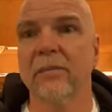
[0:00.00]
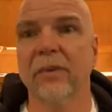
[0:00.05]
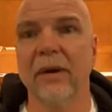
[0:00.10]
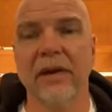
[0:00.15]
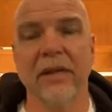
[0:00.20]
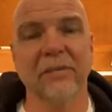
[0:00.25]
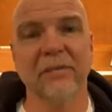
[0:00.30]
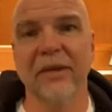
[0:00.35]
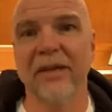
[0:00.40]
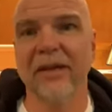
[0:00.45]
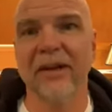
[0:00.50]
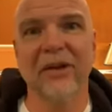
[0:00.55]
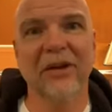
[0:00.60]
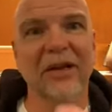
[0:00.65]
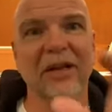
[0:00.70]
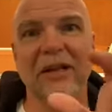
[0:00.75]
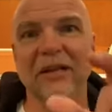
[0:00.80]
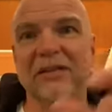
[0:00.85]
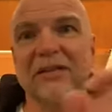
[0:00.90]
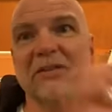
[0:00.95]
But he, you know,
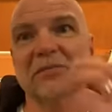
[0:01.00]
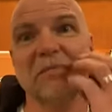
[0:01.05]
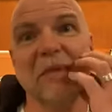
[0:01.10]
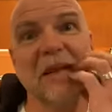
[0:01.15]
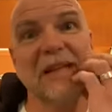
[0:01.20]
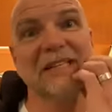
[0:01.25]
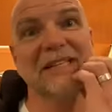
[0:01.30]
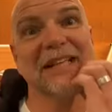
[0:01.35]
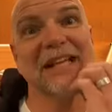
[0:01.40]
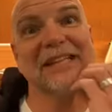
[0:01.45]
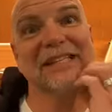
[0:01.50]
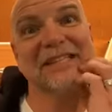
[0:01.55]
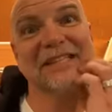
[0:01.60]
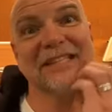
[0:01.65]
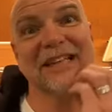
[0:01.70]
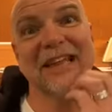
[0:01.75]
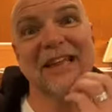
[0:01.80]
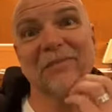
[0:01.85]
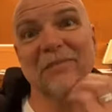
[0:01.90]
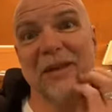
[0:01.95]
and he just makes that
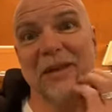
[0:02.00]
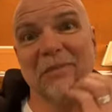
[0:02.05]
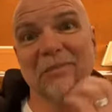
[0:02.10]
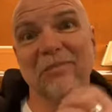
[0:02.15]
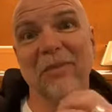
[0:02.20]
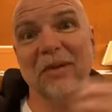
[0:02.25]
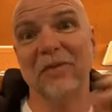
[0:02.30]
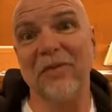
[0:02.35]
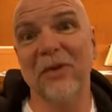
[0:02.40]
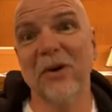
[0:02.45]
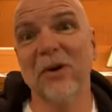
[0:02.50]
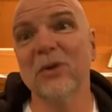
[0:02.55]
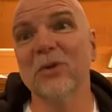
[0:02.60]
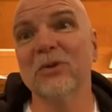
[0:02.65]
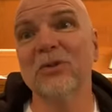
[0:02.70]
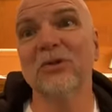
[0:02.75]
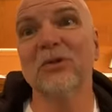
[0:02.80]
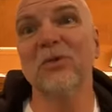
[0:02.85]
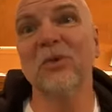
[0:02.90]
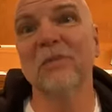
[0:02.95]
statement, but
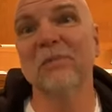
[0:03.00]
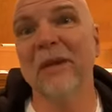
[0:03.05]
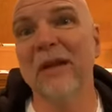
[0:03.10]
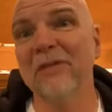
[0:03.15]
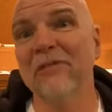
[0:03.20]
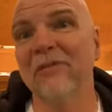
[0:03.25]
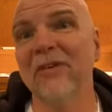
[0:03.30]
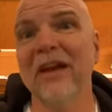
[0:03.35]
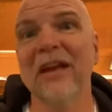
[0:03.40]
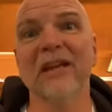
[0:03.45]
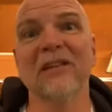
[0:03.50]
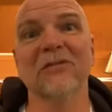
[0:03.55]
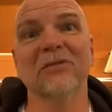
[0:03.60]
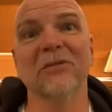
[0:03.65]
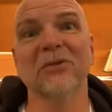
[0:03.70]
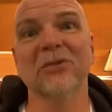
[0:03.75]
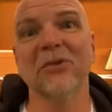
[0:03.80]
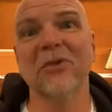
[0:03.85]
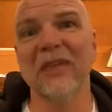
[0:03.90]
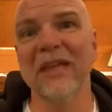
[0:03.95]
those who remain
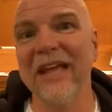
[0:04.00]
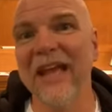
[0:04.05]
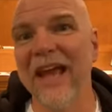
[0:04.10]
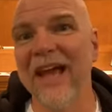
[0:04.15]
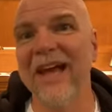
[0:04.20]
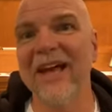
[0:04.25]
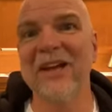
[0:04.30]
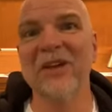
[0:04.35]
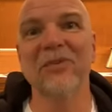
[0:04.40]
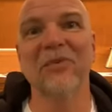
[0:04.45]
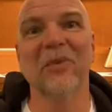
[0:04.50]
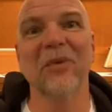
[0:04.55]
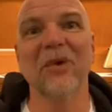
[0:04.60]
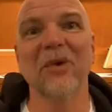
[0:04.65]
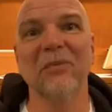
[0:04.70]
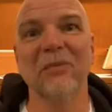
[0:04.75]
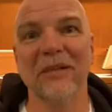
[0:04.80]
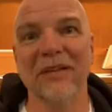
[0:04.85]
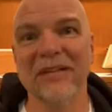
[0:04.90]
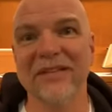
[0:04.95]
faithful to the end
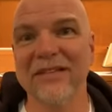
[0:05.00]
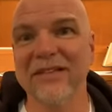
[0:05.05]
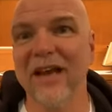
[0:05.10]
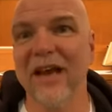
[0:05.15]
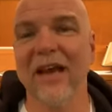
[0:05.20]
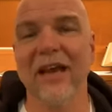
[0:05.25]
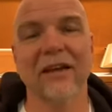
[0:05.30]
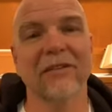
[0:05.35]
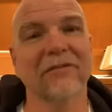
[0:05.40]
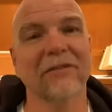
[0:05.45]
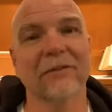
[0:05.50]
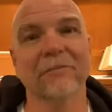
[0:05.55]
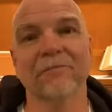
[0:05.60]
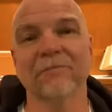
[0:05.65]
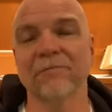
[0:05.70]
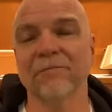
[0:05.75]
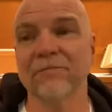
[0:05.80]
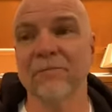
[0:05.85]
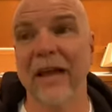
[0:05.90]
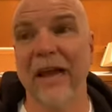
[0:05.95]
will be saved.
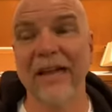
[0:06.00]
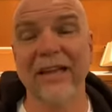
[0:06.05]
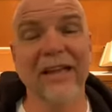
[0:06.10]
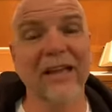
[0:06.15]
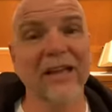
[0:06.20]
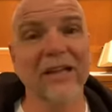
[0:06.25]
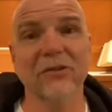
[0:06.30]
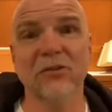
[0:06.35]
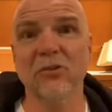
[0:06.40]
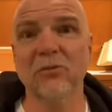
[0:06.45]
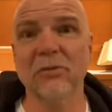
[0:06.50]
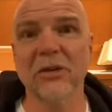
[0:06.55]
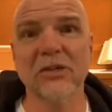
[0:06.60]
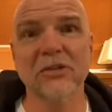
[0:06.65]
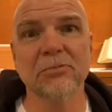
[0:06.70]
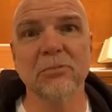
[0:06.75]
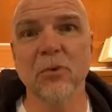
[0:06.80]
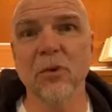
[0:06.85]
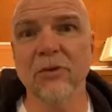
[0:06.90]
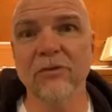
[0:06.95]
I can't do
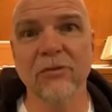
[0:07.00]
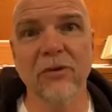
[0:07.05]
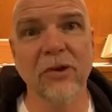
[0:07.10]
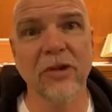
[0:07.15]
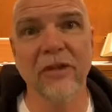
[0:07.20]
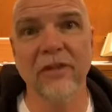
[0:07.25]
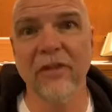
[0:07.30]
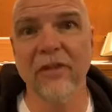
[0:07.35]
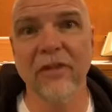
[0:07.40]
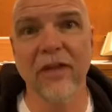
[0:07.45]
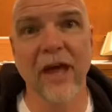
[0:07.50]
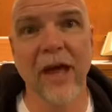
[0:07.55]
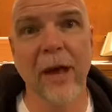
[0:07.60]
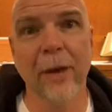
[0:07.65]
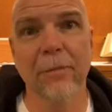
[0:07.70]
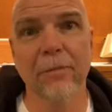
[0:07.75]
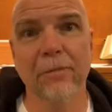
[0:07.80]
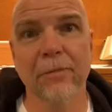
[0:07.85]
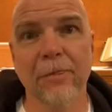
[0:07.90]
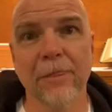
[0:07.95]
much more for you than
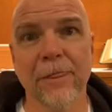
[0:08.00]
that.